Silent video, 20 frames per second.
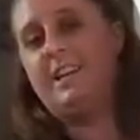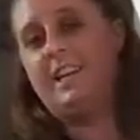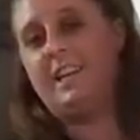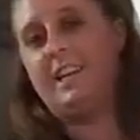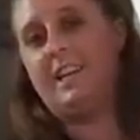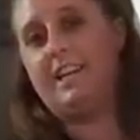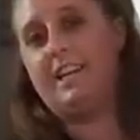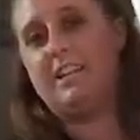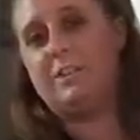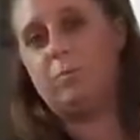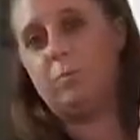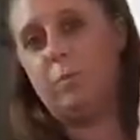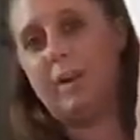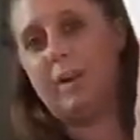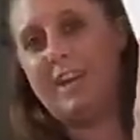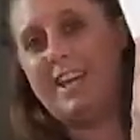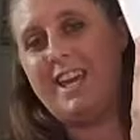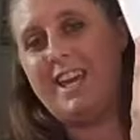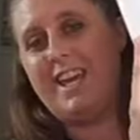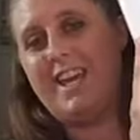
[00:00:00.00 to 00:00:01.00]
It is
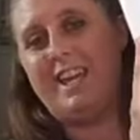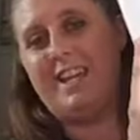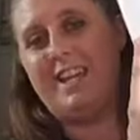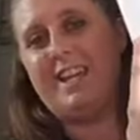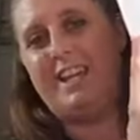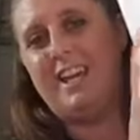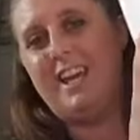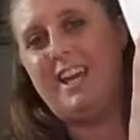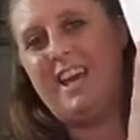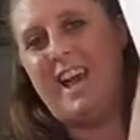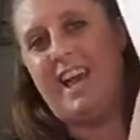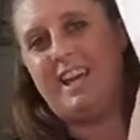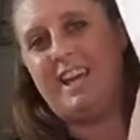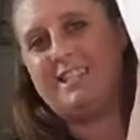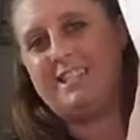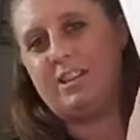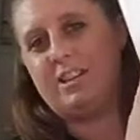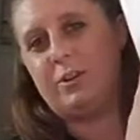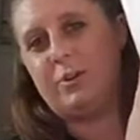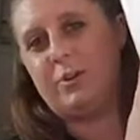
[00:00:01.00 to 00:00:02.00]
white and
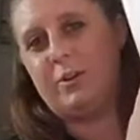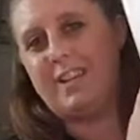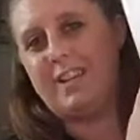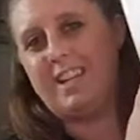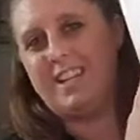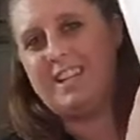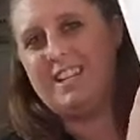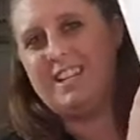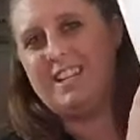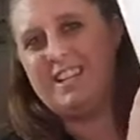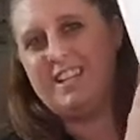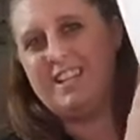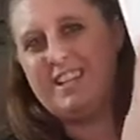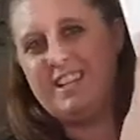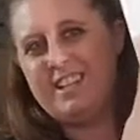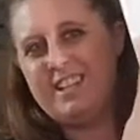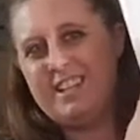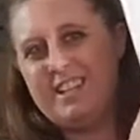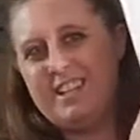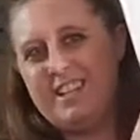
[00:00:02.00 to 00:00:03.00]
has a green
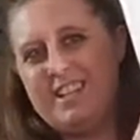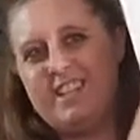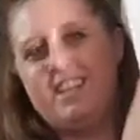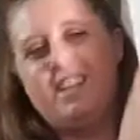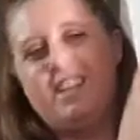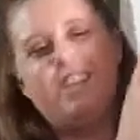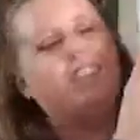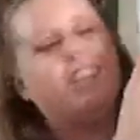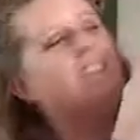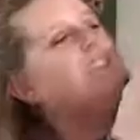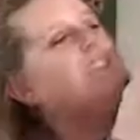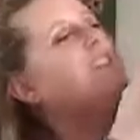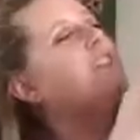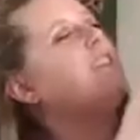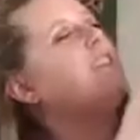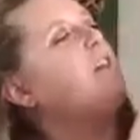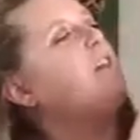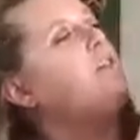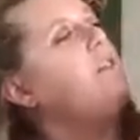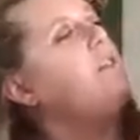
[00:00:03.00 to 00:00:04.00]

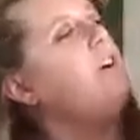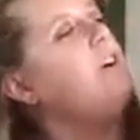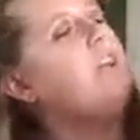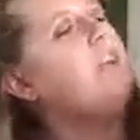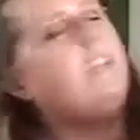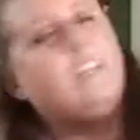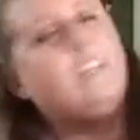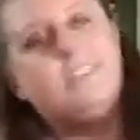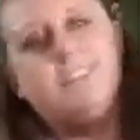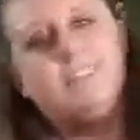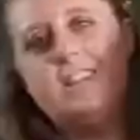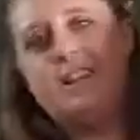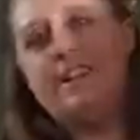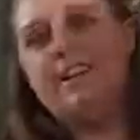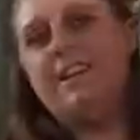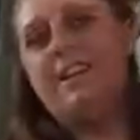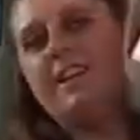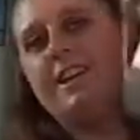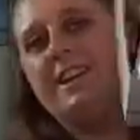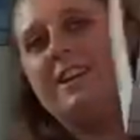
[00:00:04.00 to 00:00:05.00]
stuff on it,
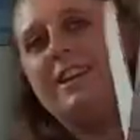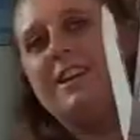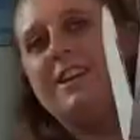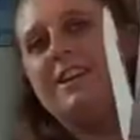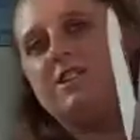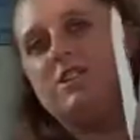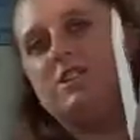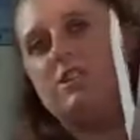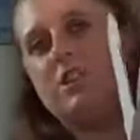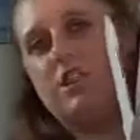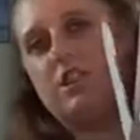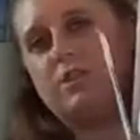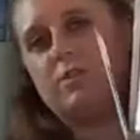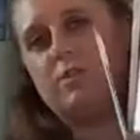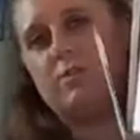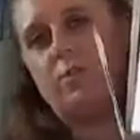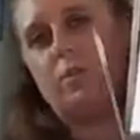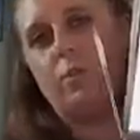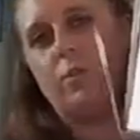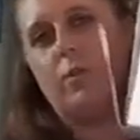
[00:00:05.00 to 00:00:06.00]
just
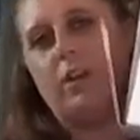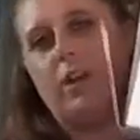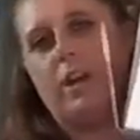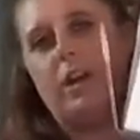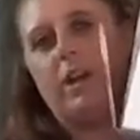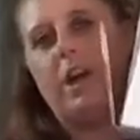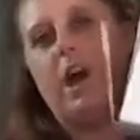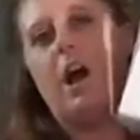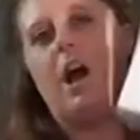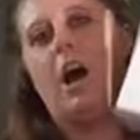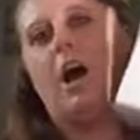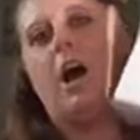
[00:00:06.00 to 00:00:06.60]
for